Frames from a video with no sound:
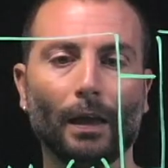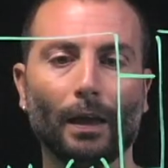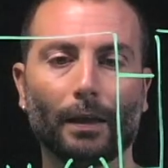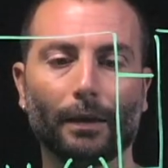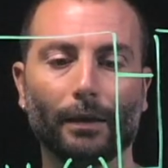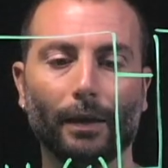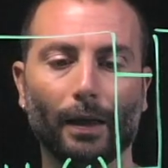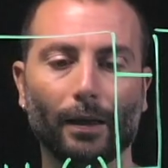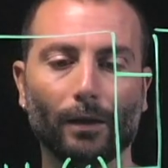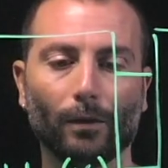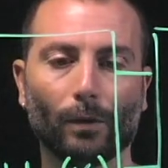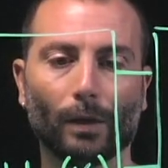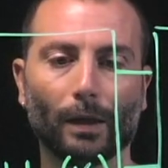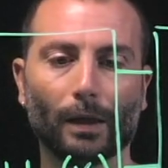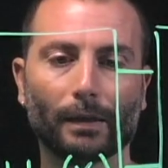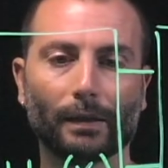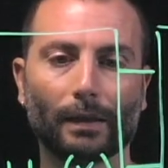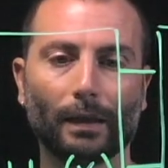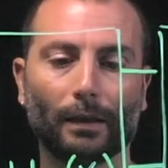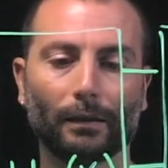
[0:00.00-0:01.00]
Then we
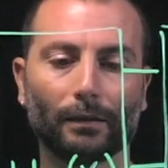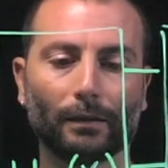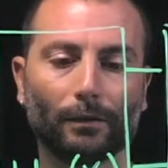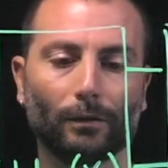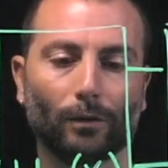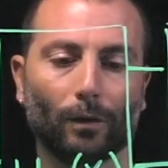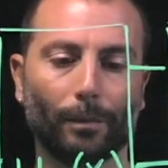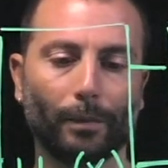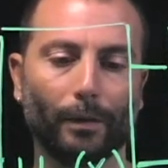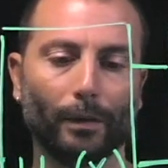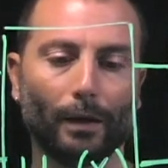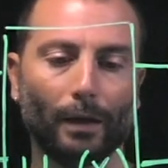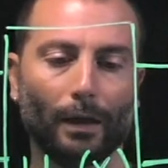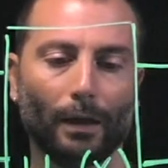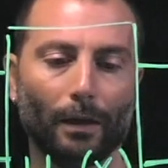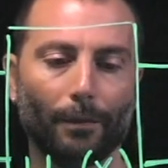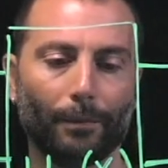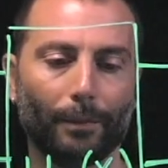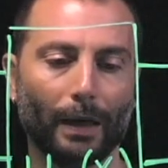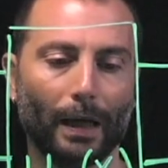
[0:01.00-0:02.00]
start to
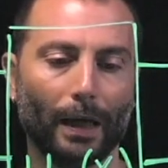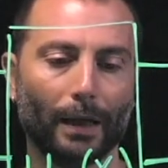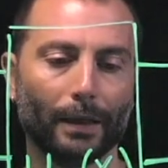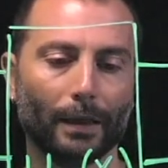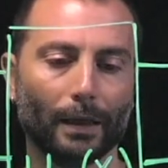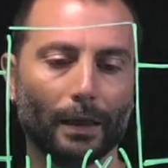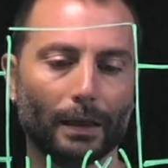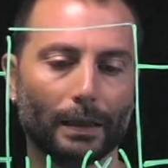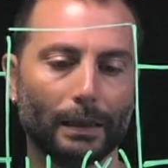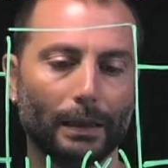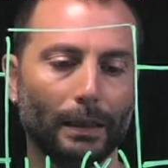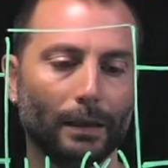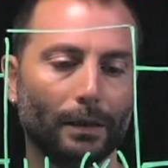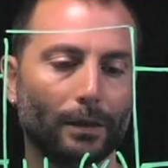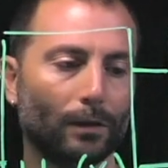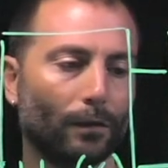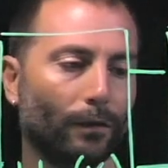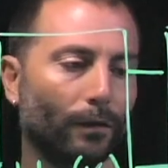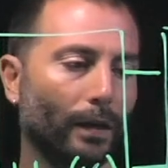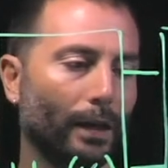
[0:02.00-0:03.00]
apply a series
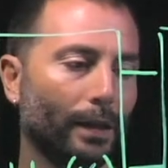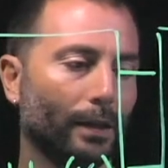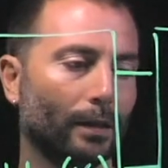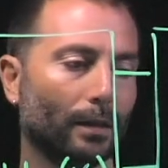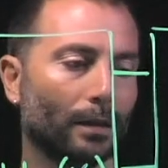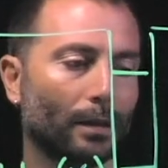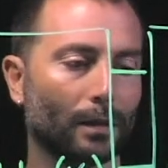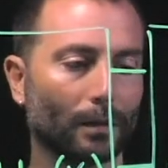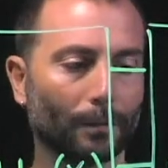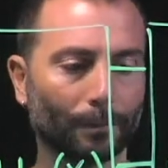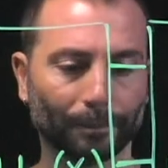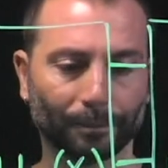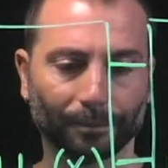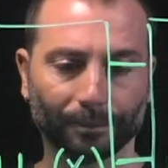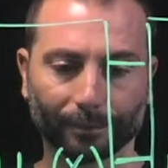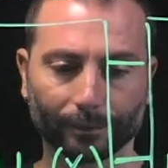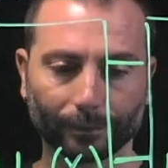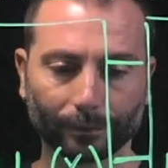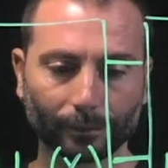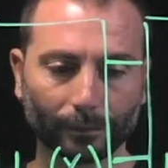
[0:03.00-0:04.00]
of layers,
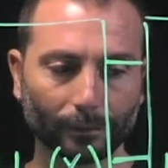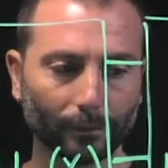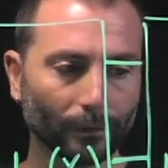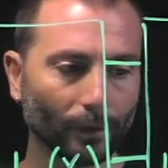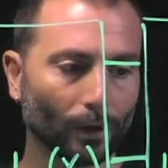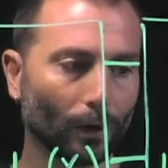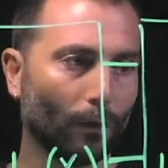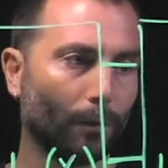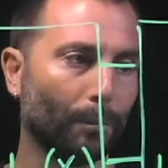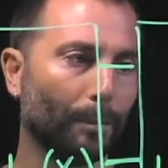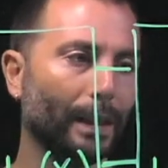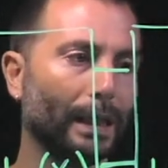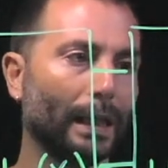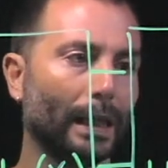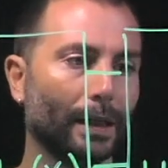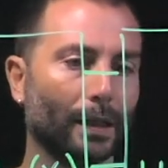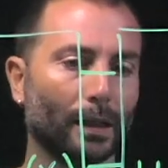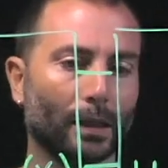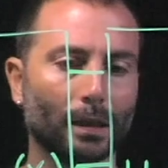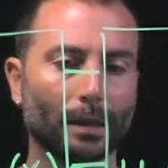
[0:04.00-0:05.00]
T
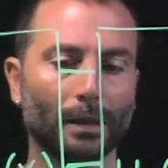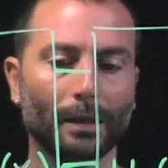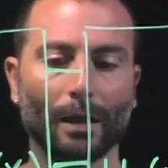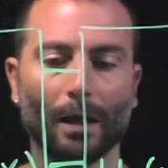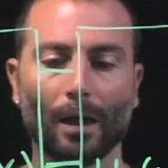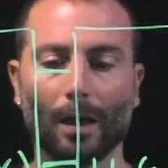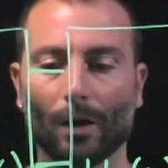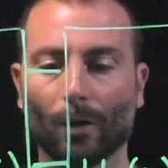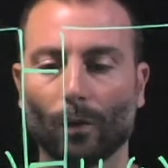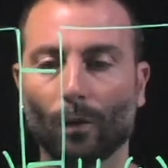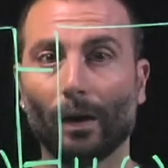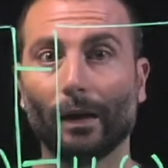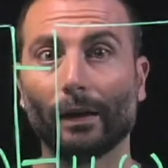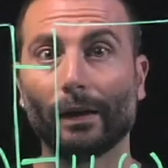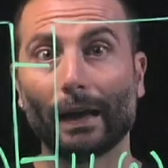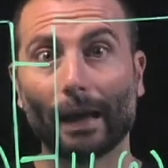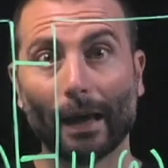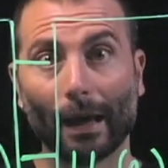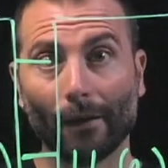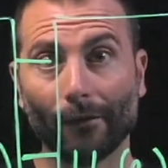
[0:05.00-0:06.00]
layers,
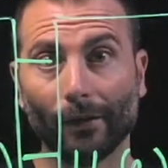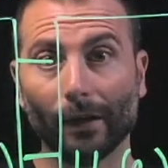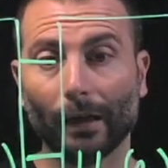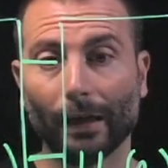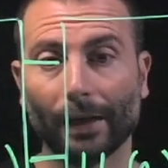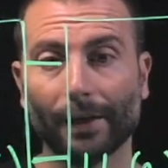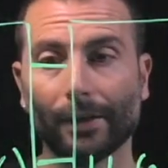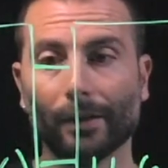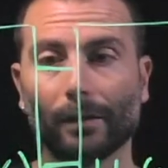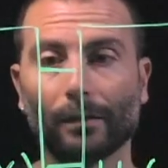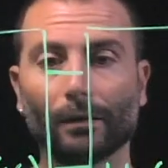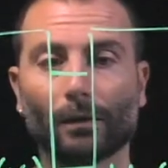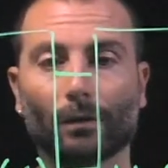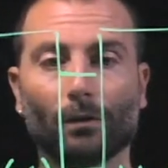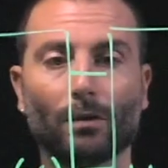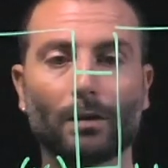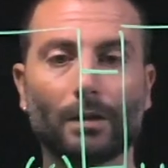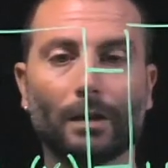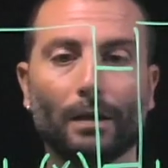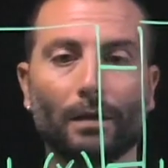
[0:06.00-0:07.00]
where every layer
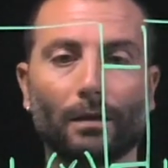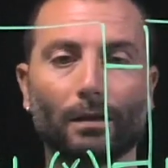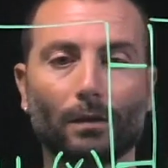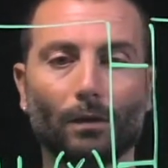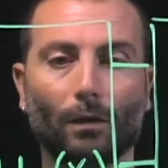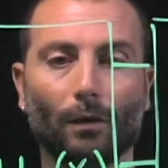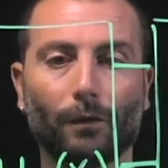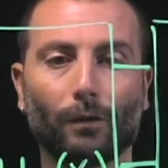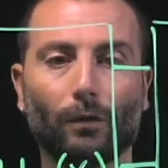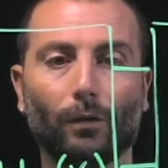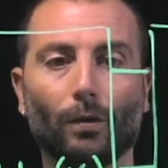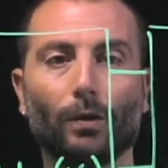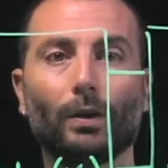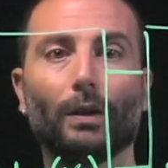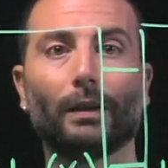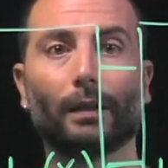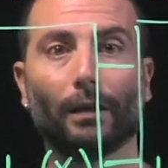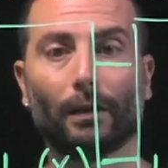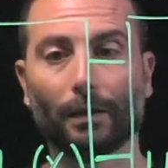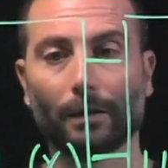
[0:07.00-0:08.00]
consists of two
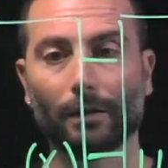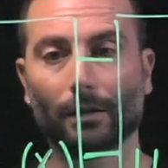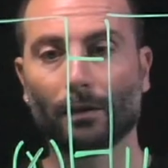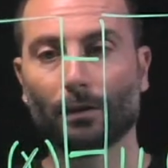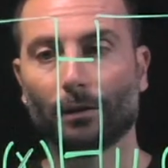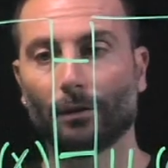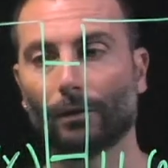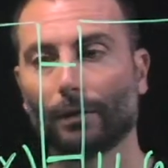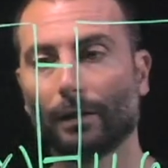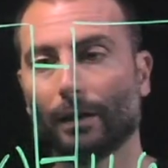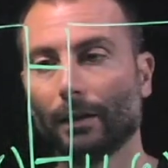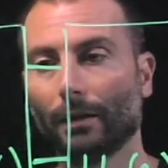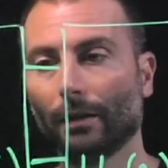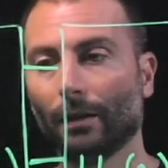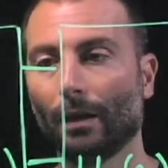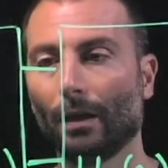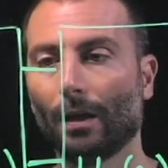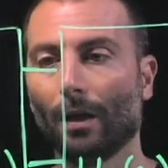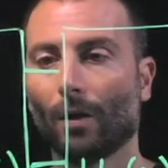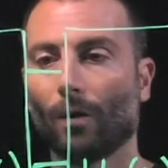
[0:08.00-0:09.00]
unitaries. Okay?
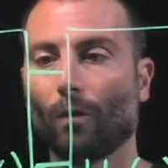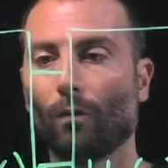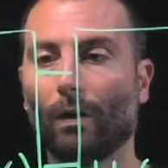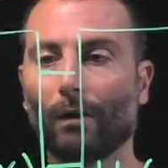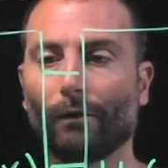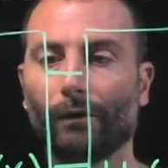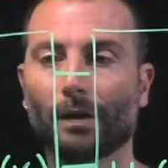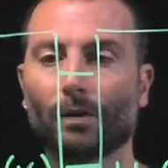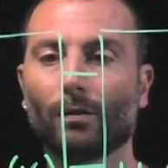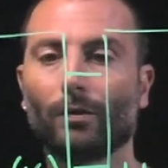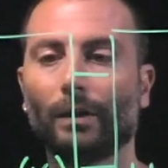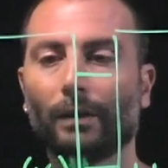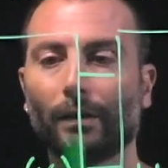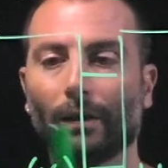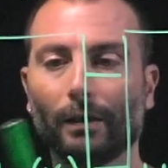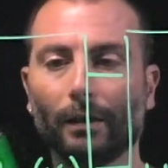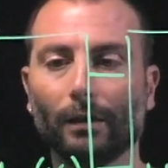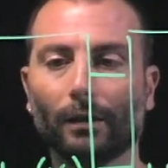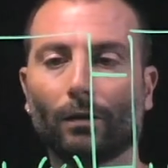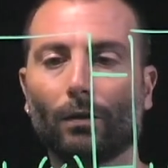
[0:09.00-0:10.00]
One first
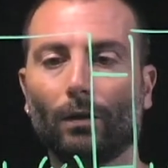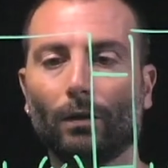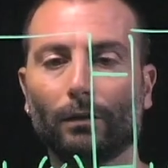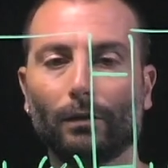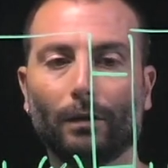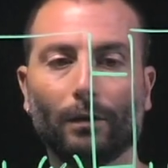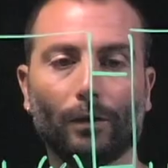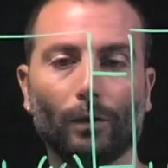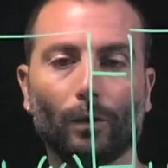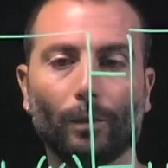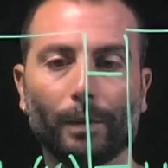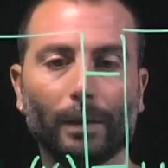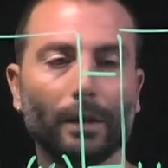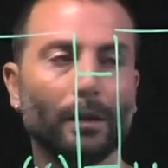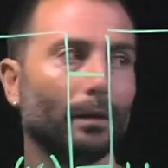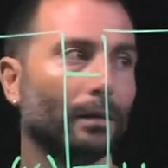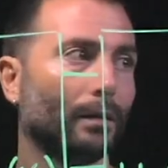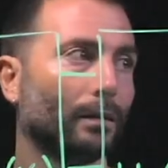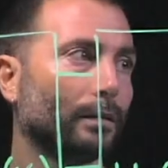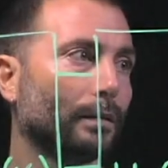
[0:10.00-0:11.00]
unitary called UP,
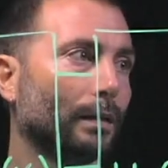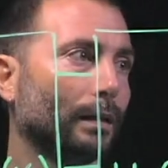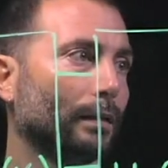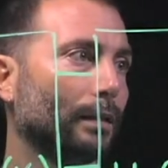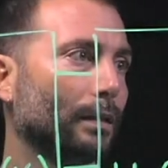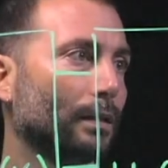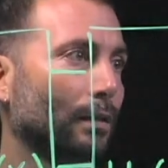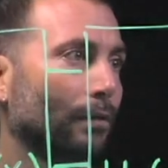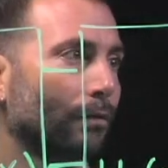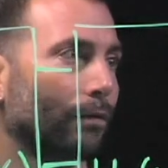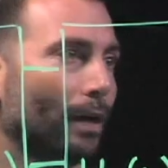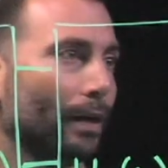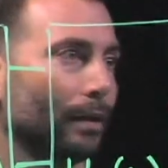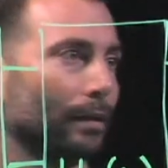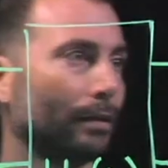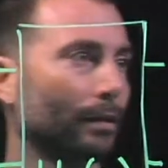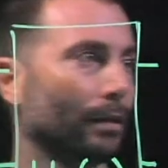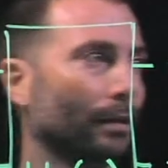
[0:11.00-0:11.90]
that is defined